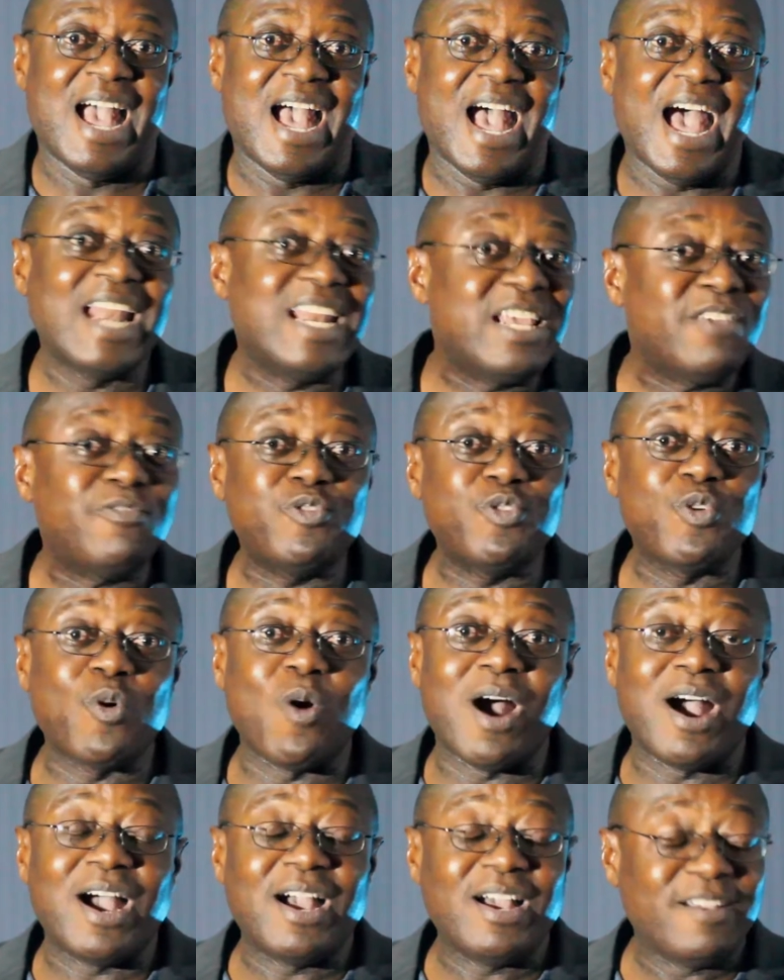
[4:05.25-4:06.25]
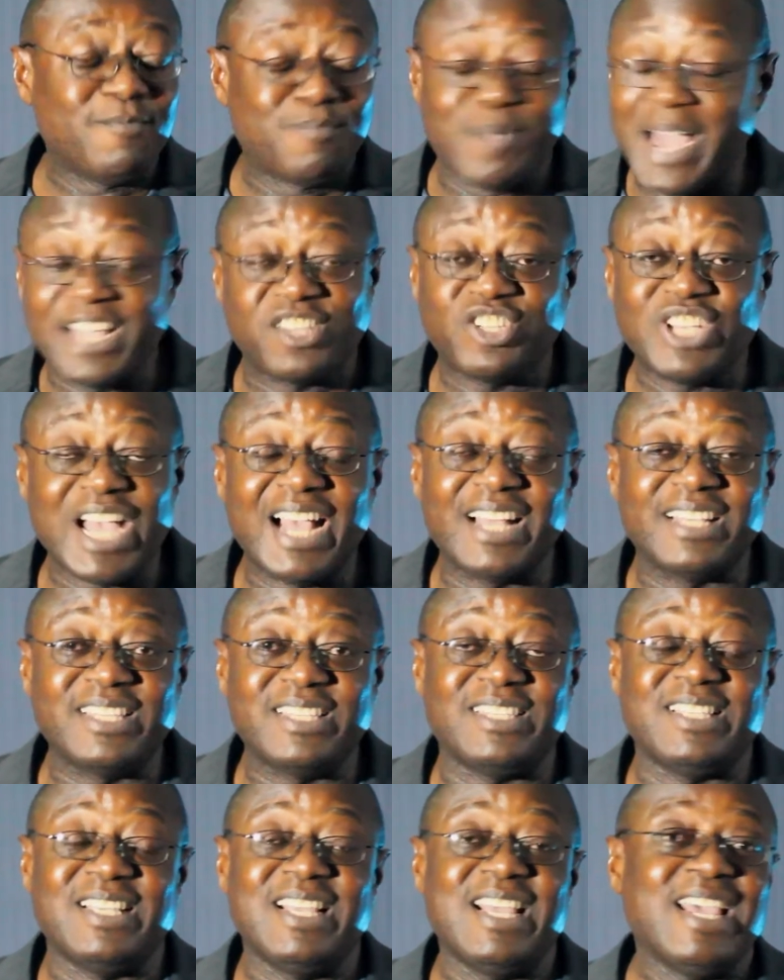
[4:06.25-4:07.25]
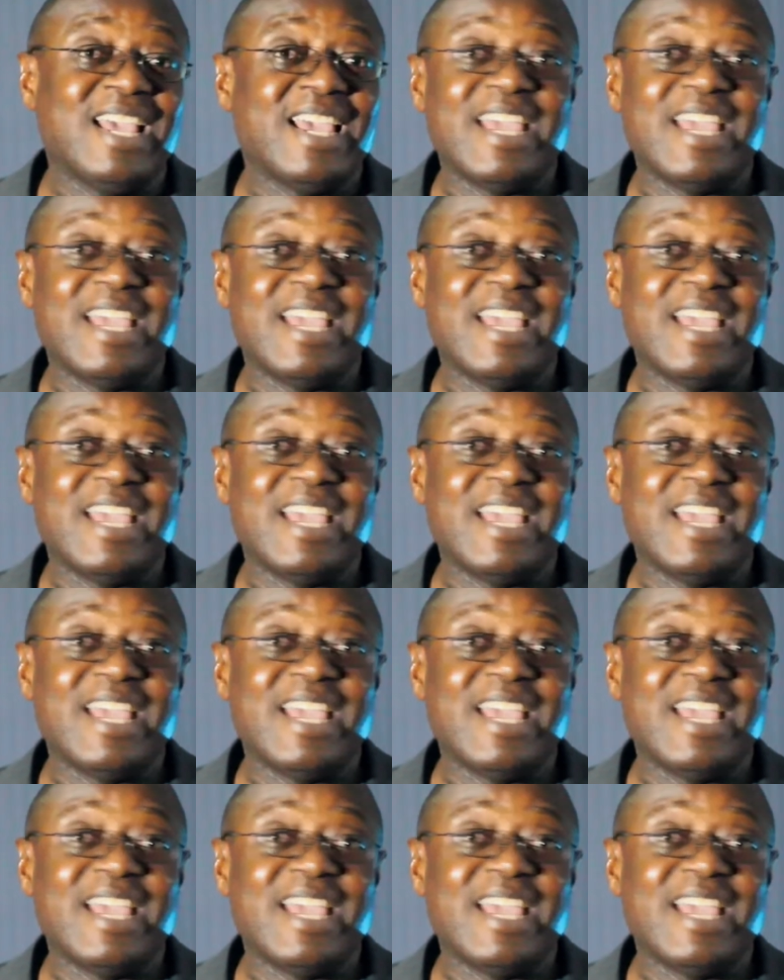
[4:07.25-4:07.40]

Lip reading: And if you are, by chance,